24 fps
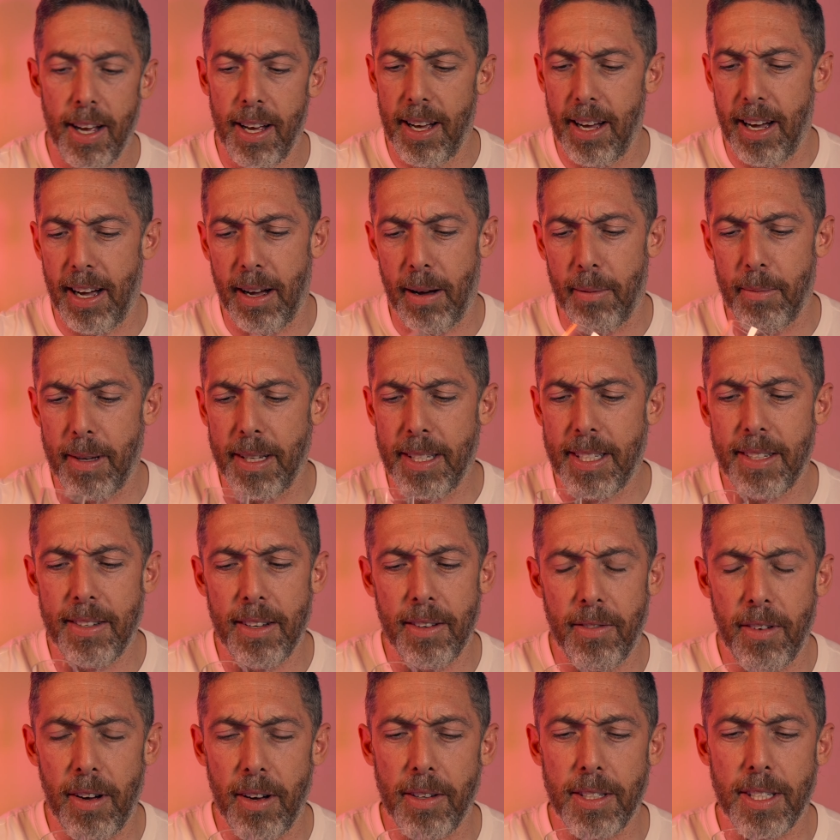It's
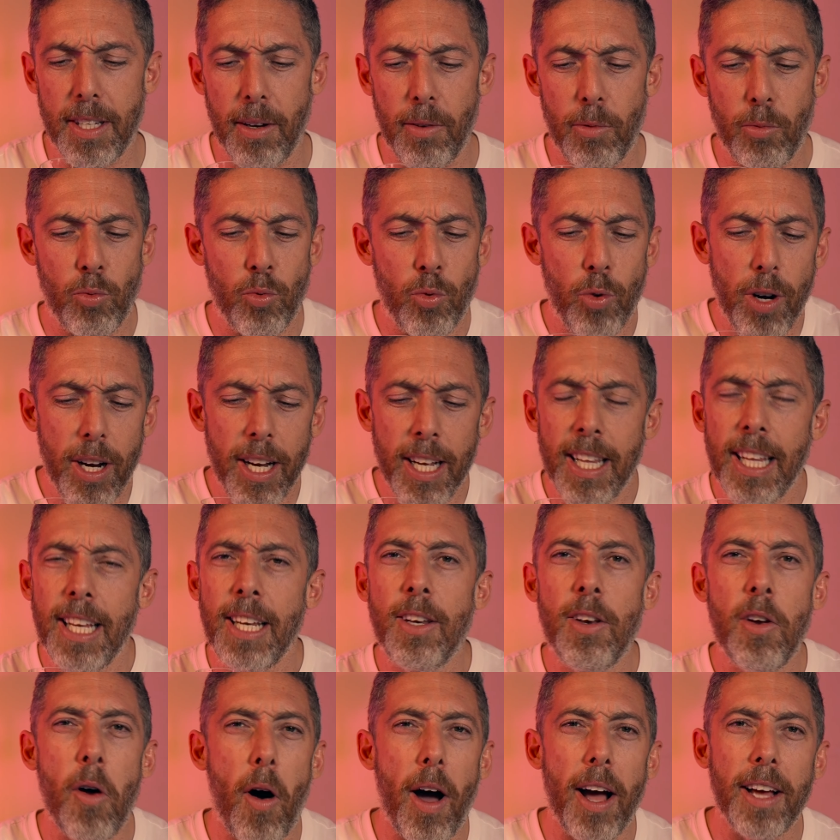a really
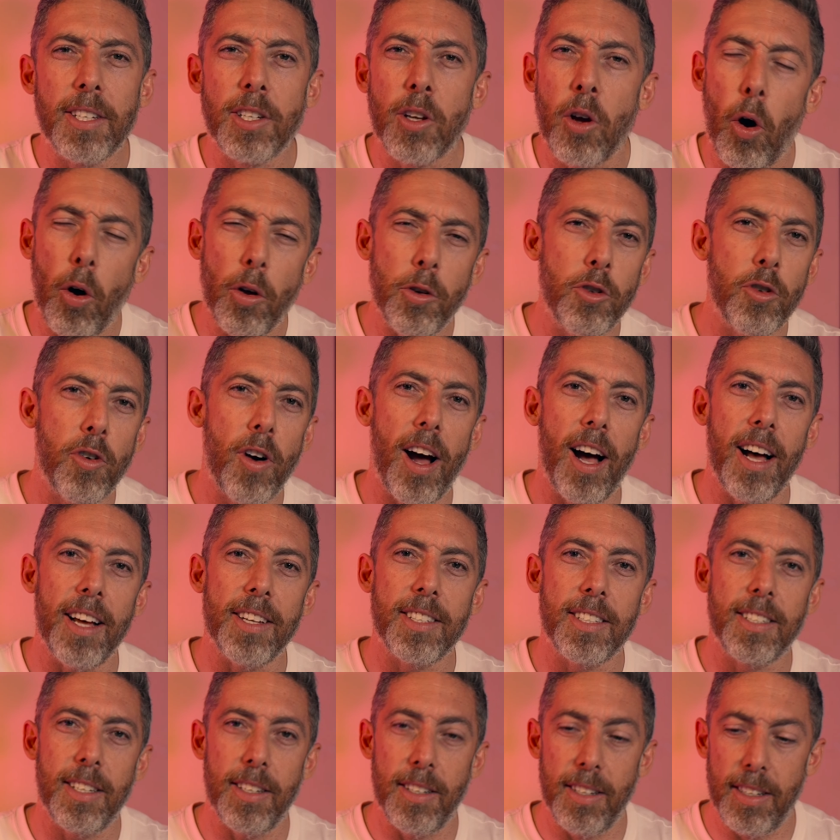nice
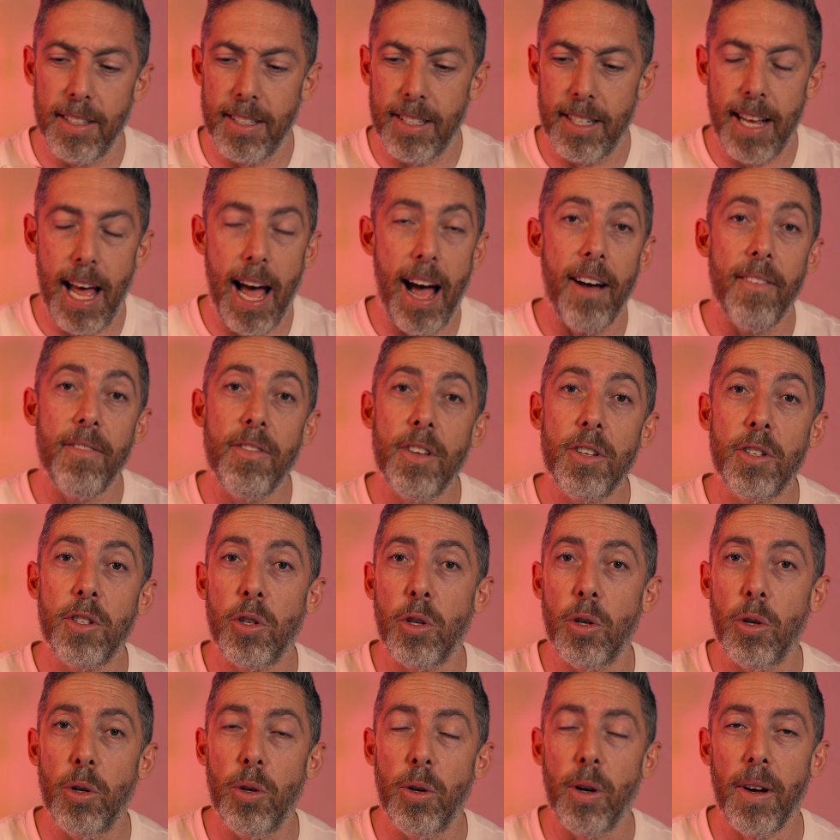contrast to have the
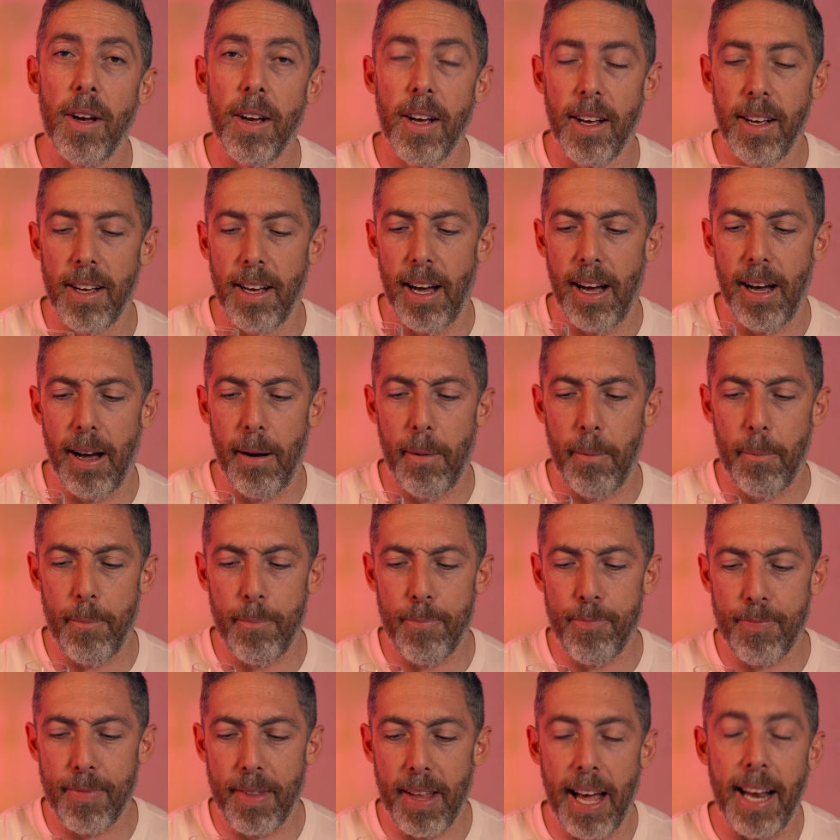two
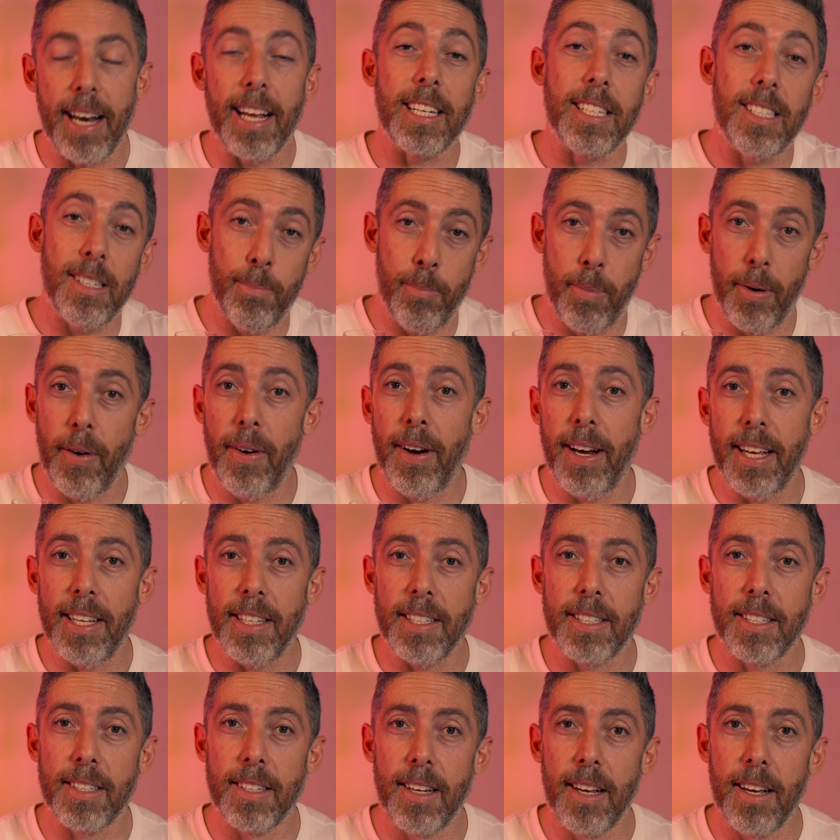and
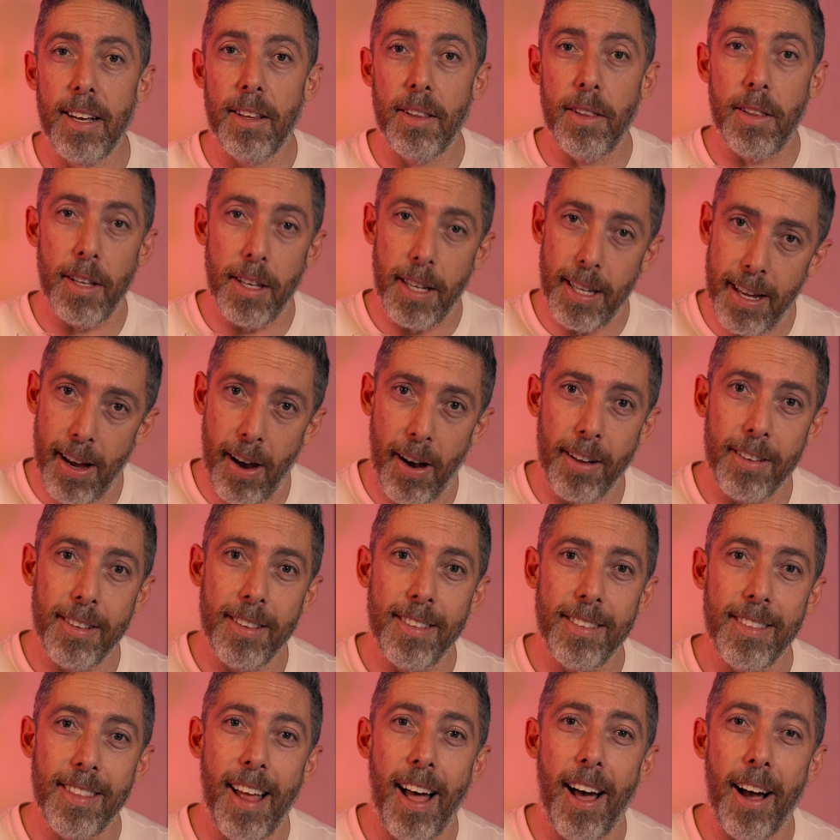experience the
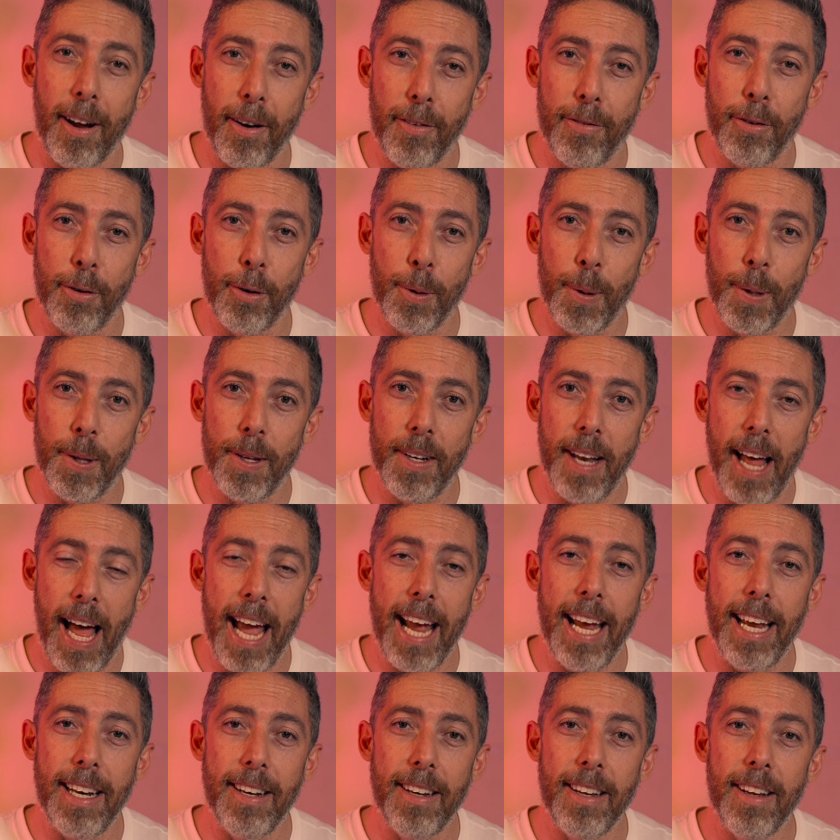young Lagavulin
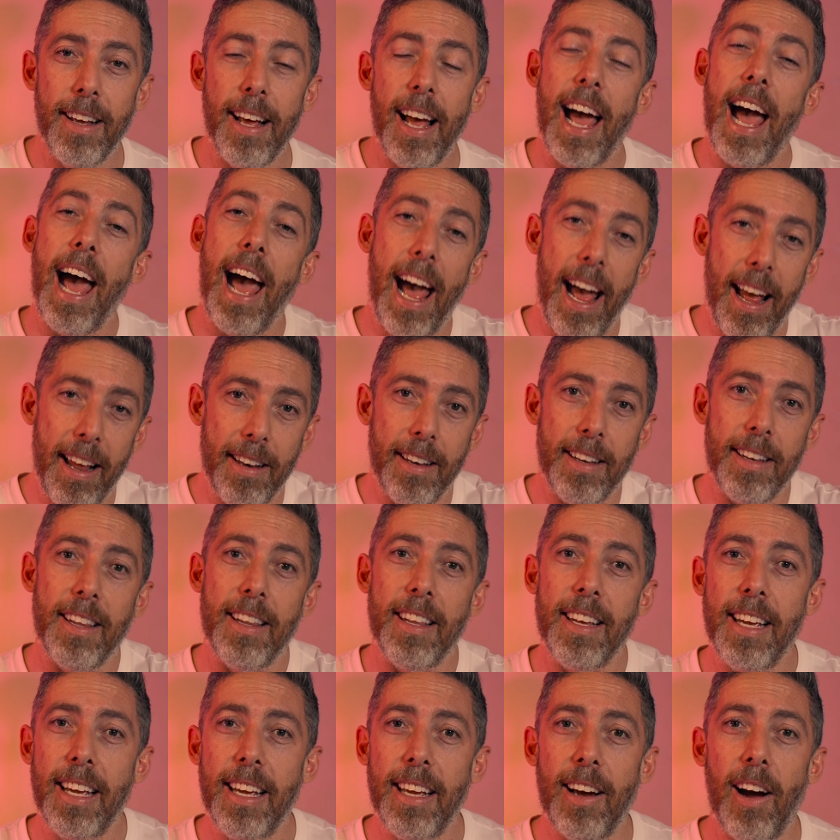8 and
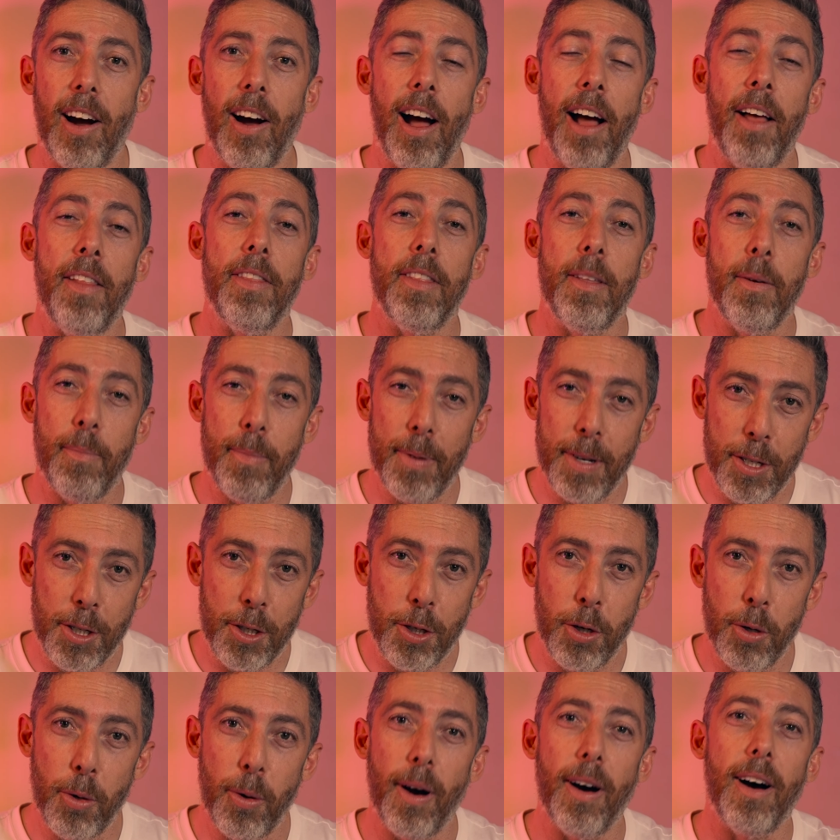the
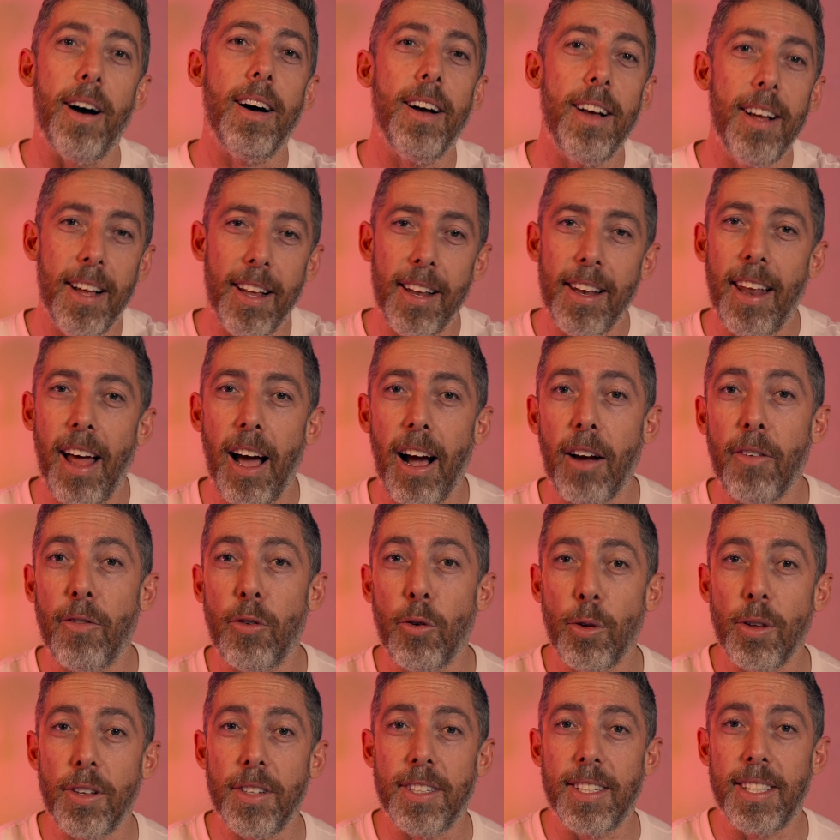mature
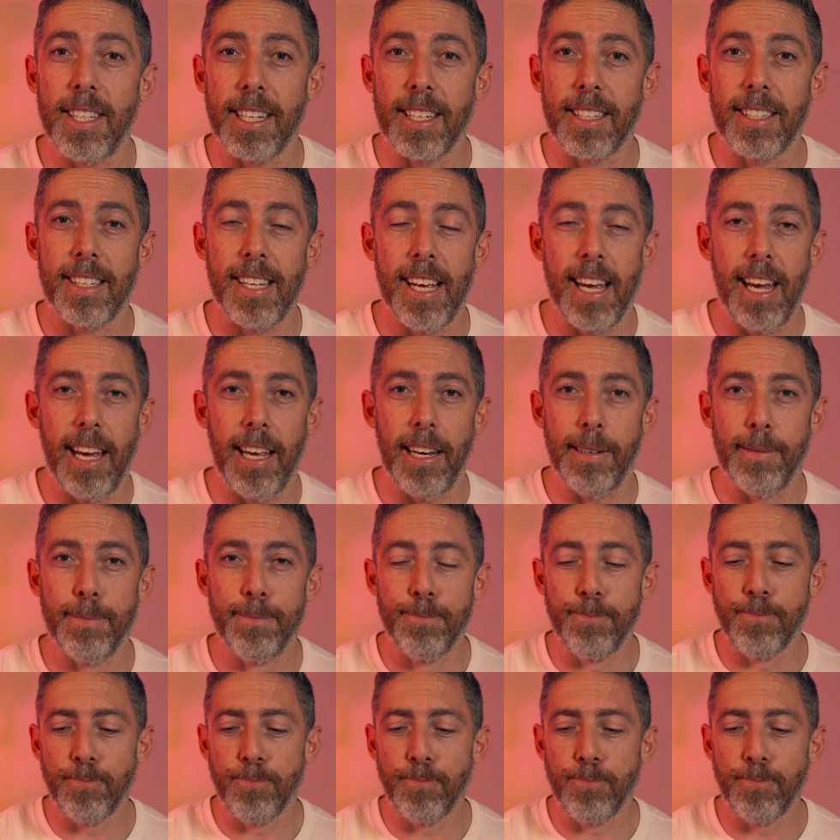Lagavulin 16.